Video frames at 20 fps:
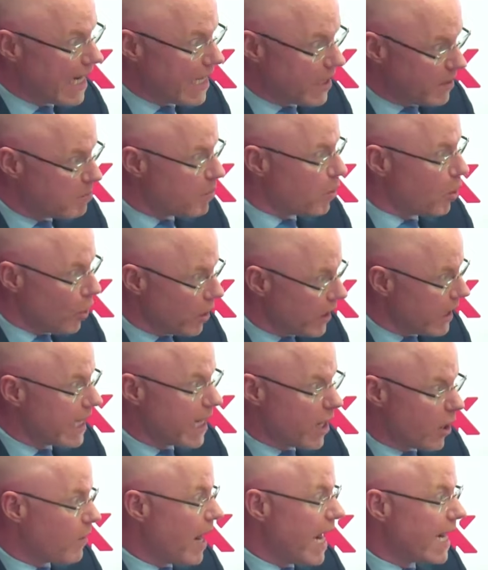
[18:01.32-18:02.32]
is broadly
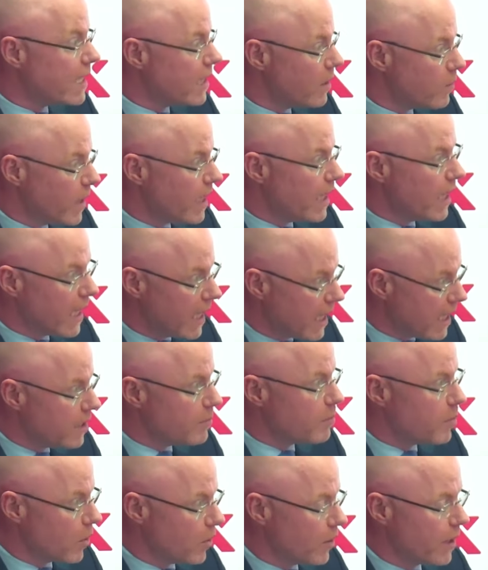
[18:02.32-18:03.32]
correct, and we think it
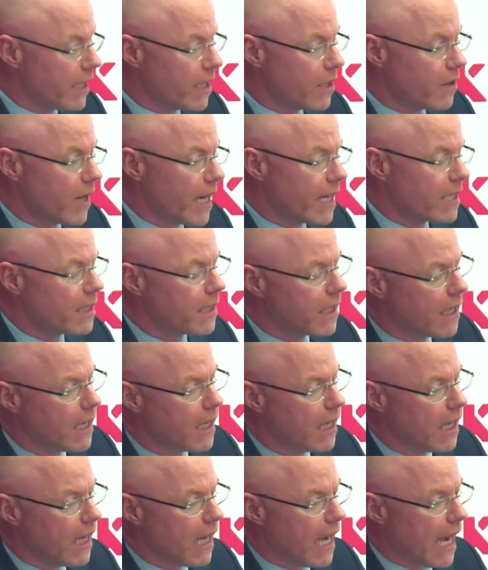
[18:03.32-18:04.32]
is broadly correct,
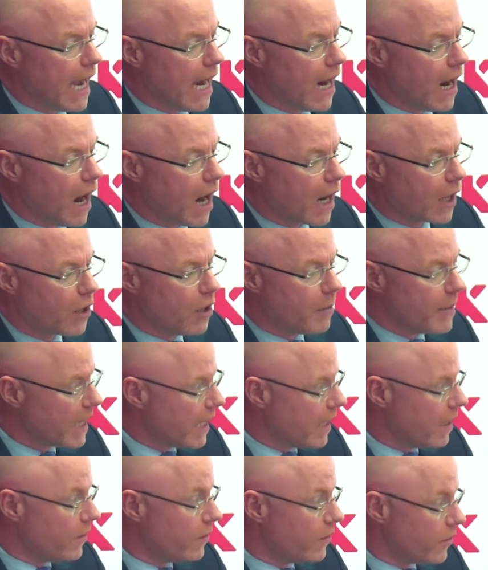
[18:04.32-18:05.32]
are
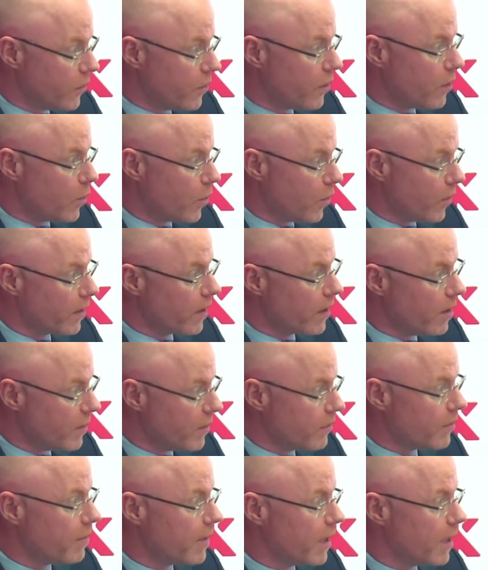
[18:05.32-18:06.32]
coming in through the north and
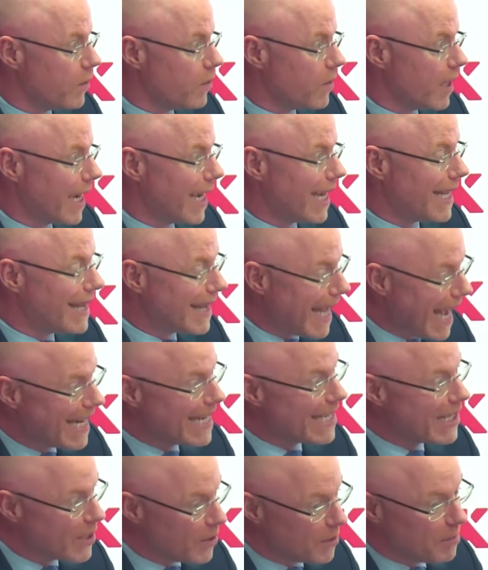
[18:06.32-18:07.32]
coming from the UK,
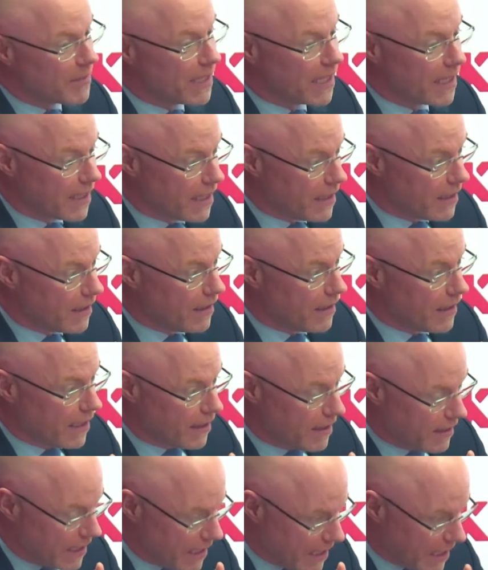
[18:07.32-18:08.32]
that is something
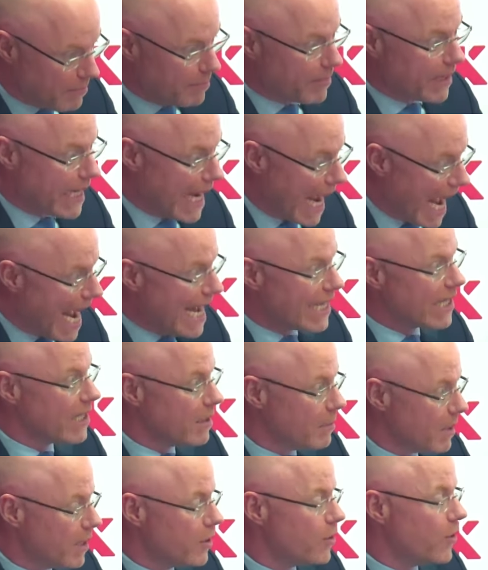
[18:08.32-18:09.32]
that simply has
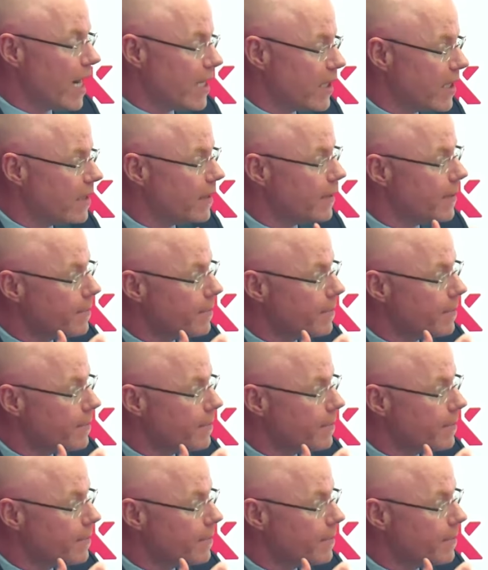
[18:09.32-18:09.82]
to be addressed.